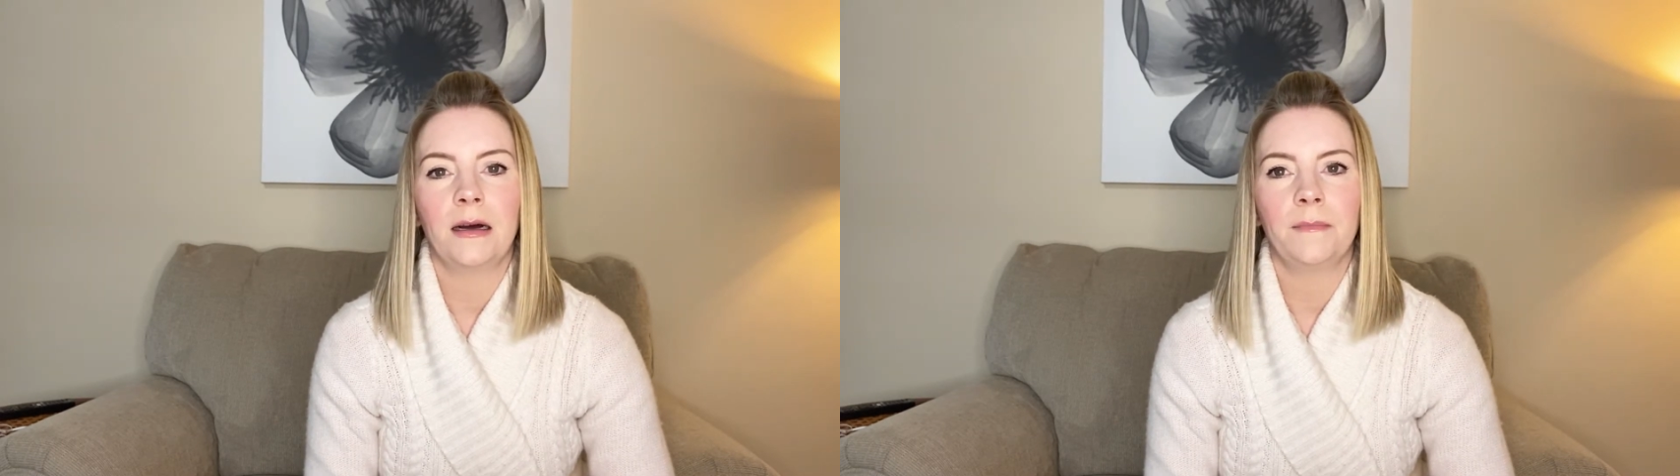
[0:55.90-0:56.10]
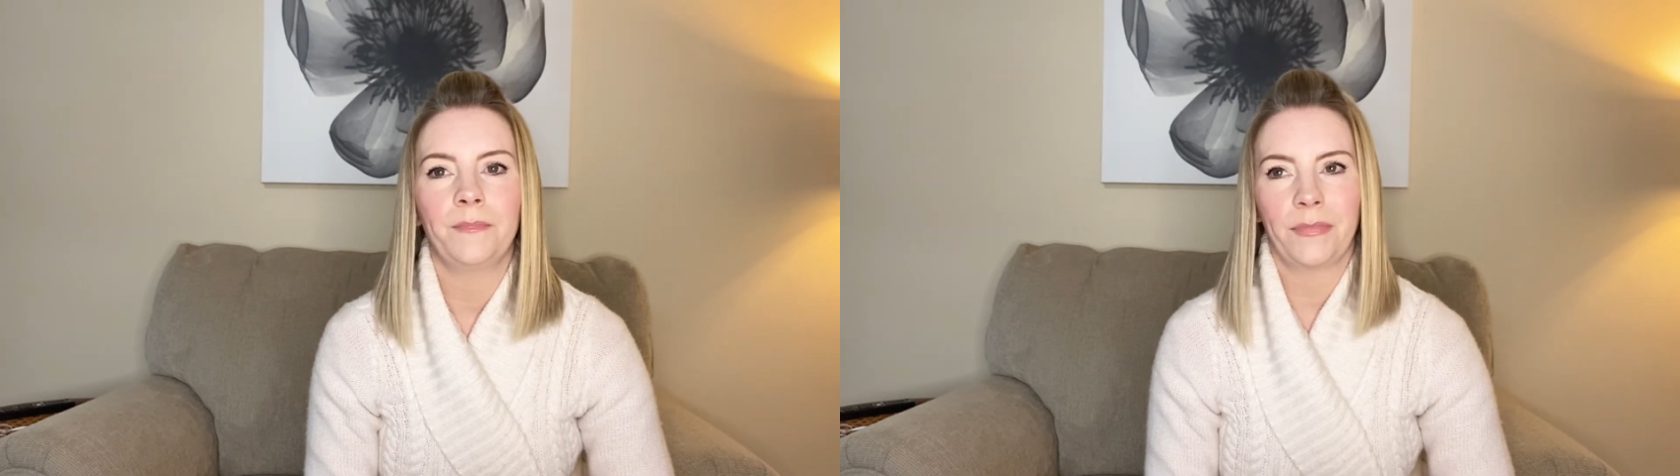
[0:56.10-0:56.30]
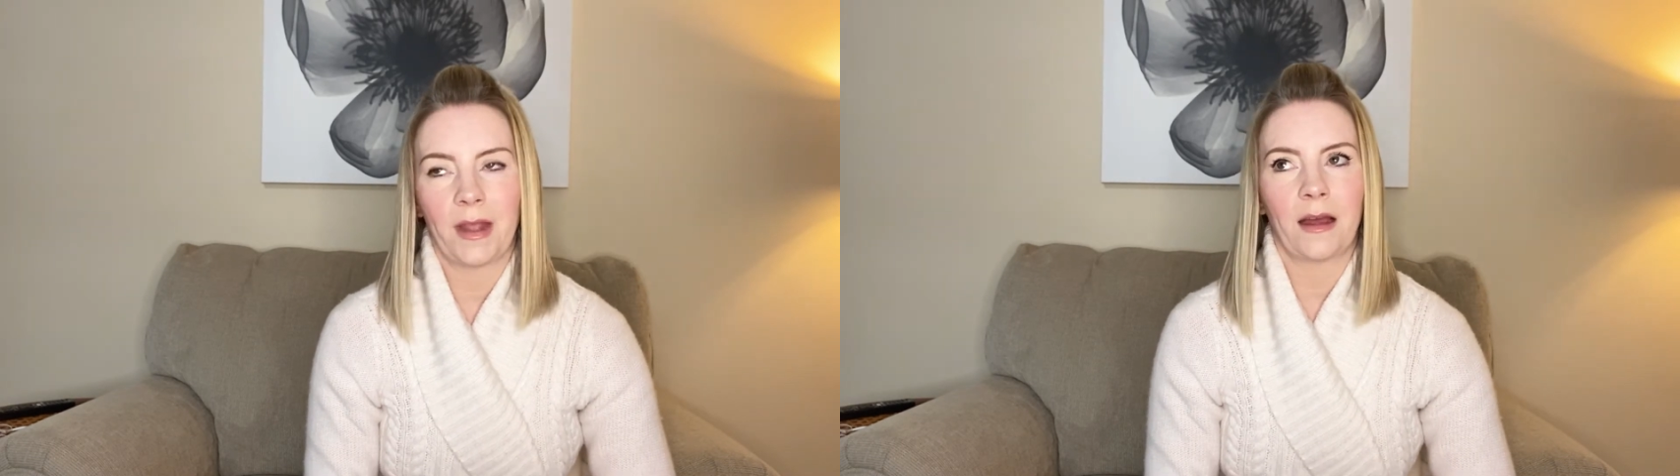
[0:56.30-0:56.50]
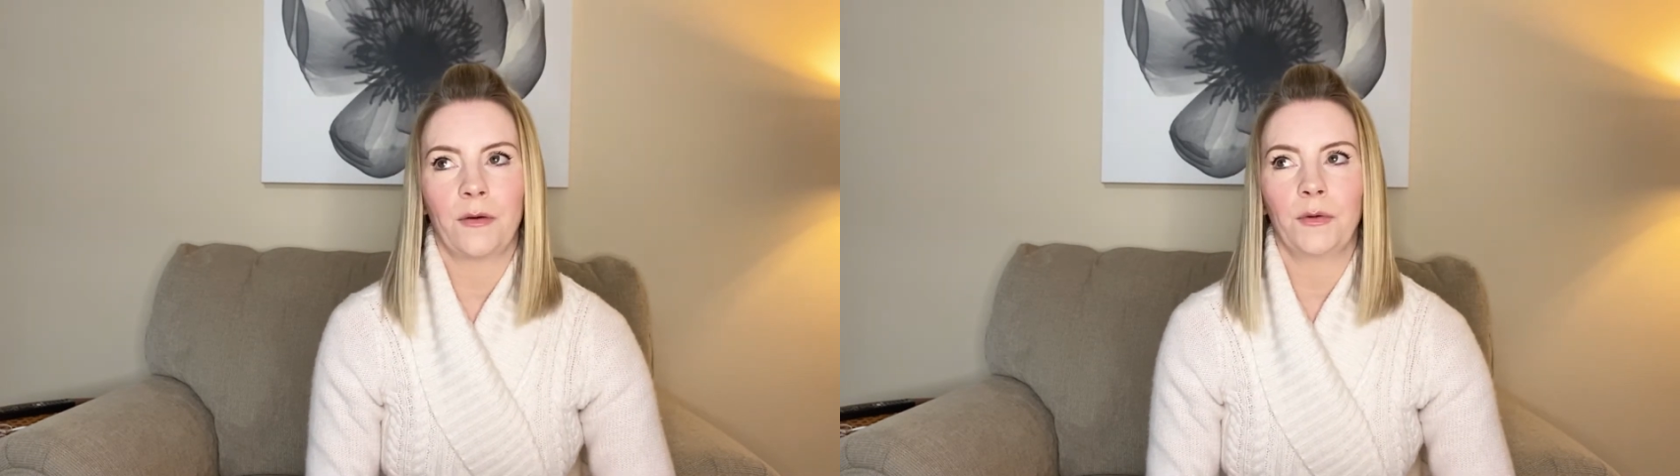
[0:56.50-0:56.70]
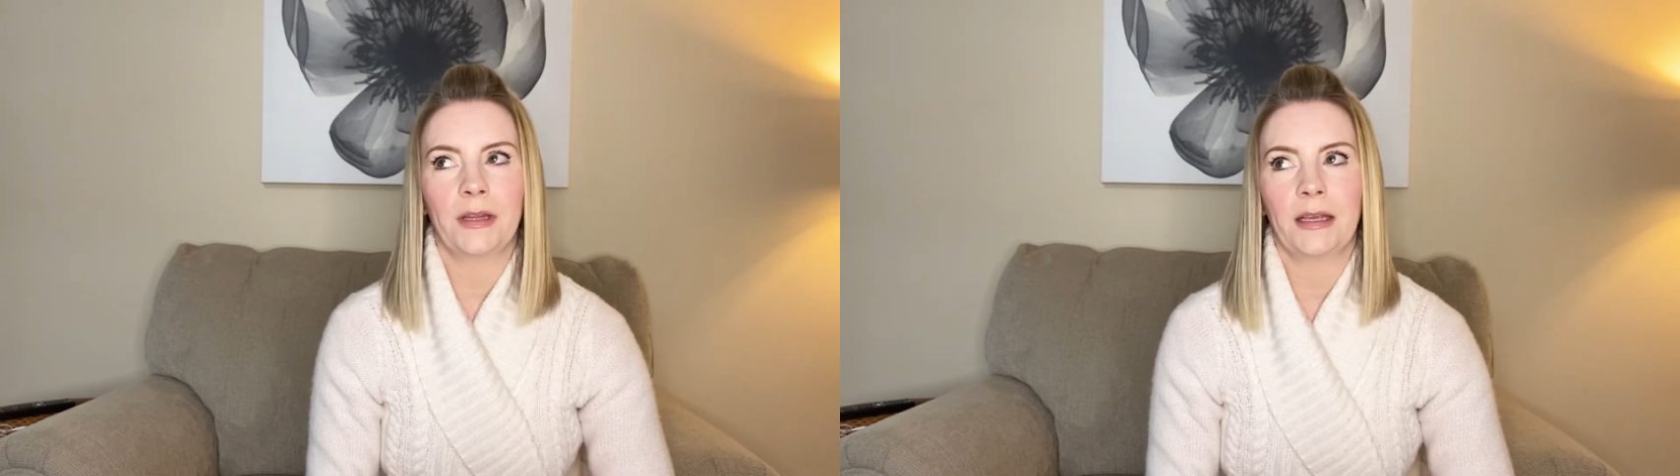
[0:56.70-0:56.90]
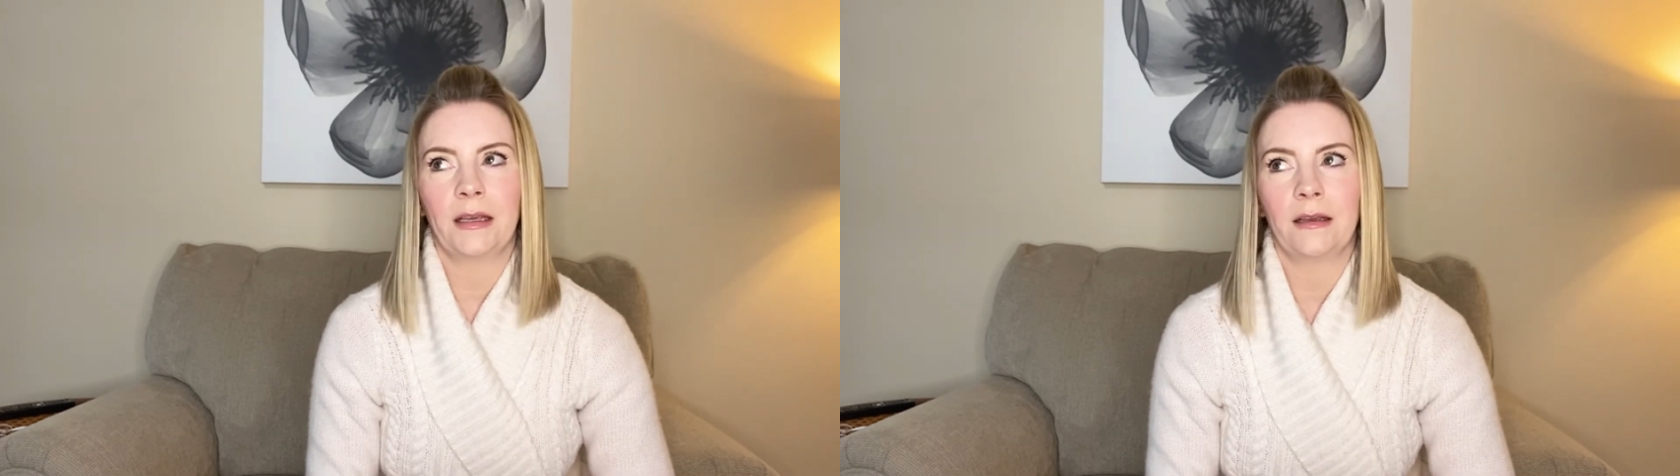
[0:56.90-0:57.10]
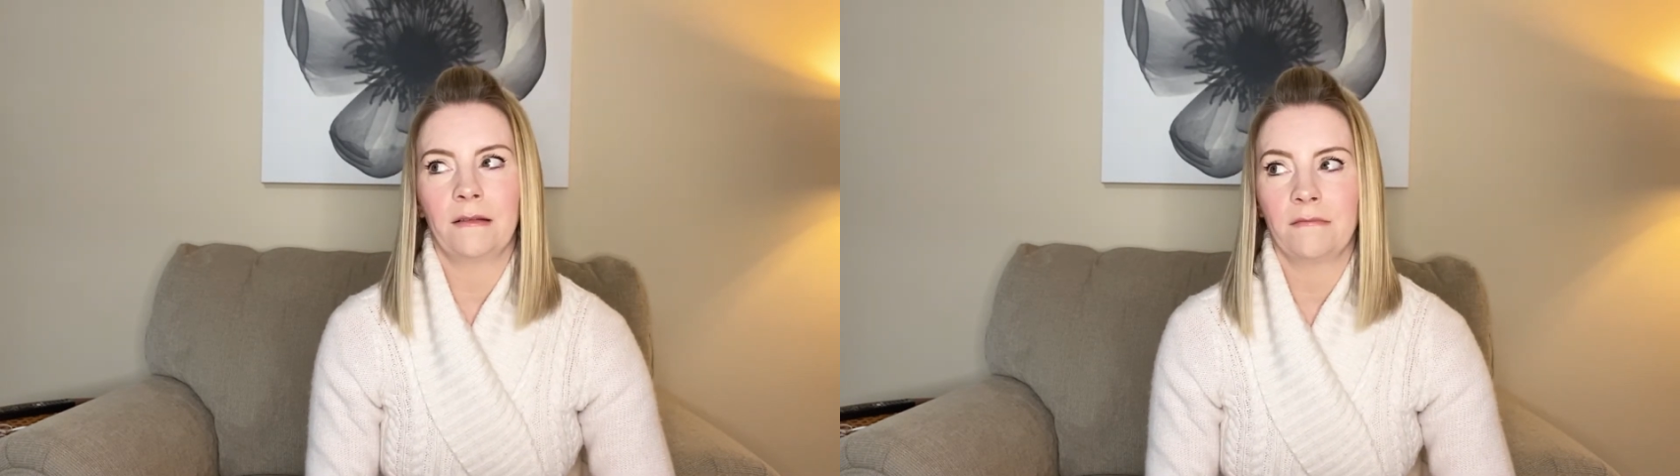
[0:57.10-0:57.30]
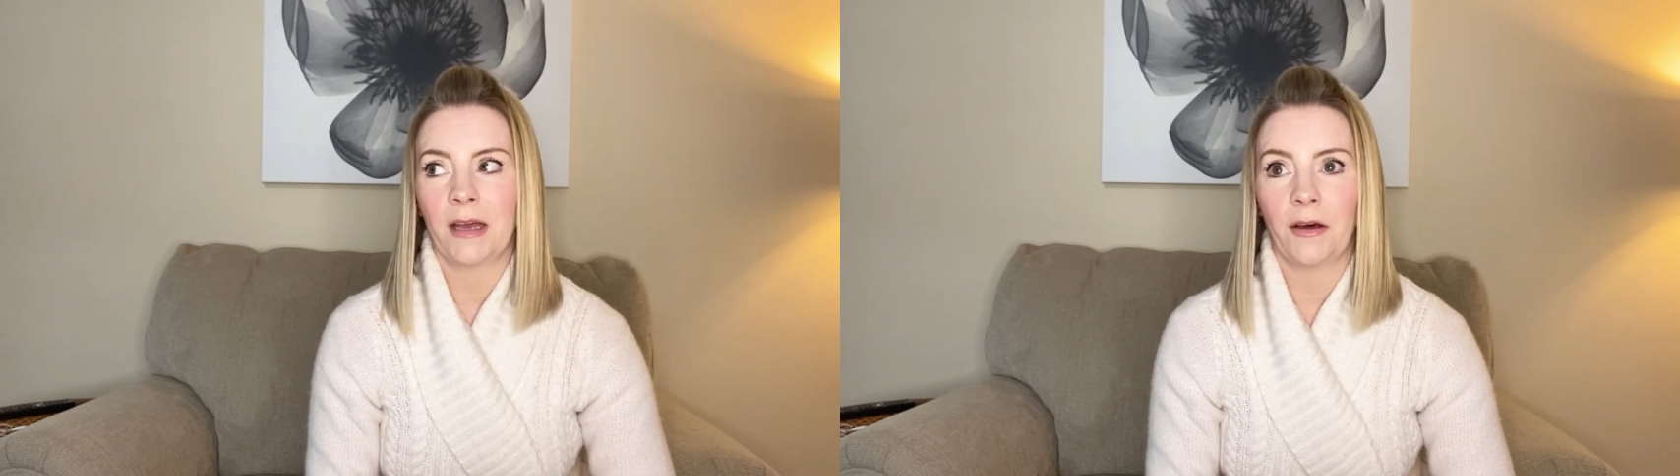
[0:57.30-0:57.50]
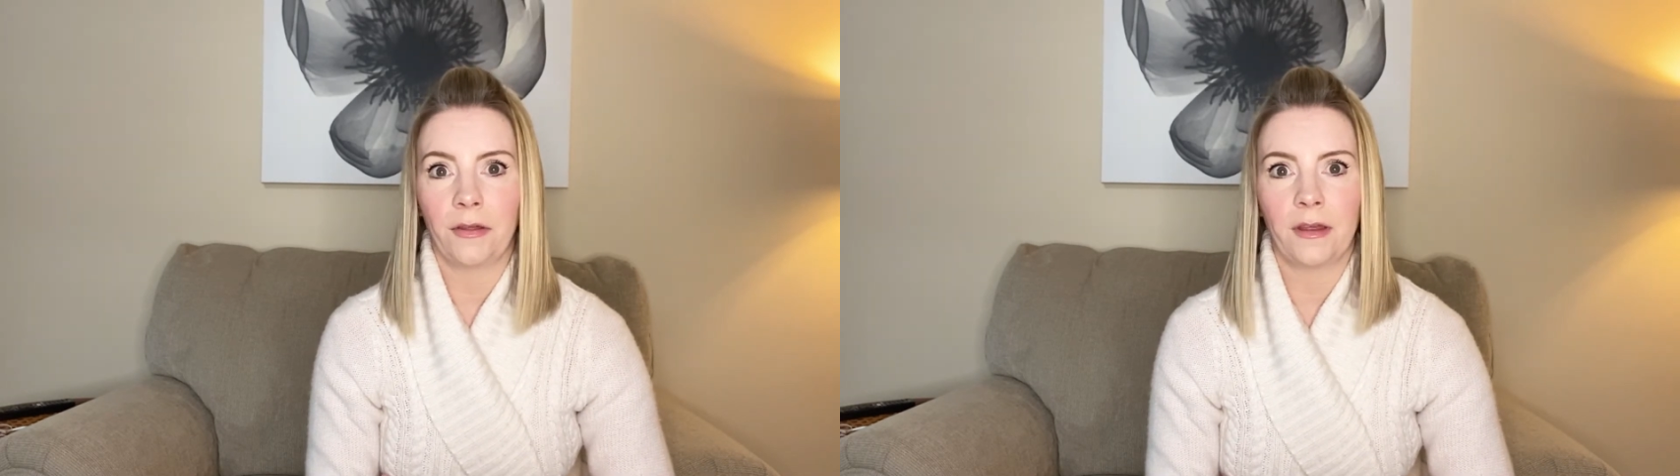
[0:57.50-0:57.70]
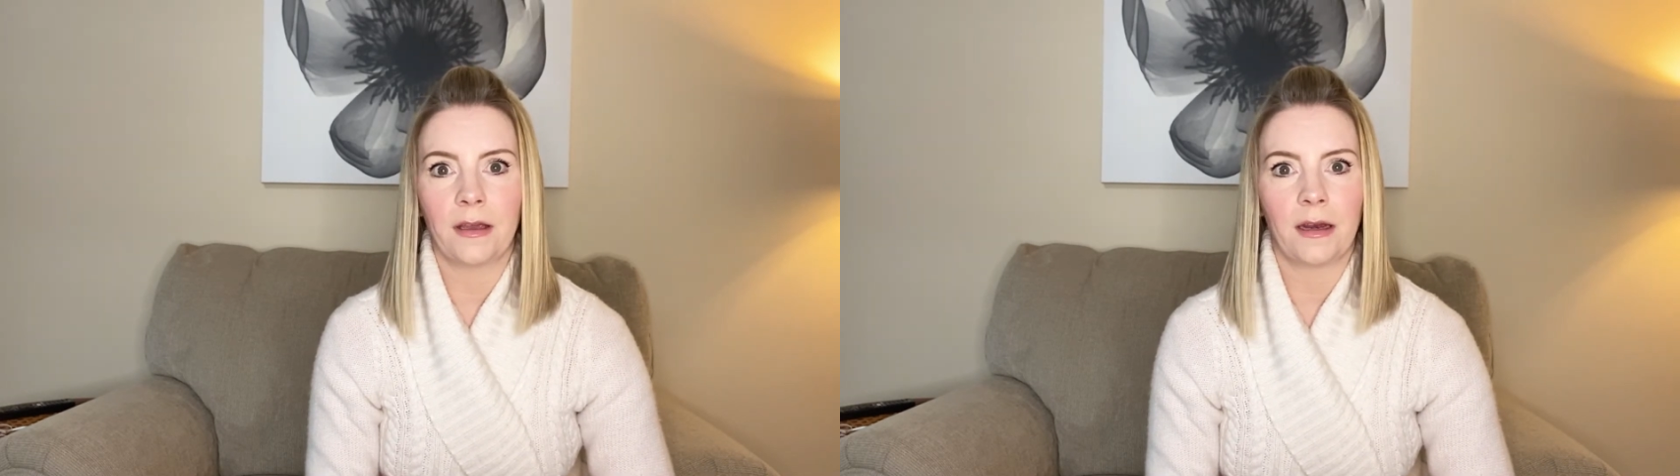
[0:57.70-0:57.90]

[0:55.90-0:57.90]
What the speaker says: not only healthy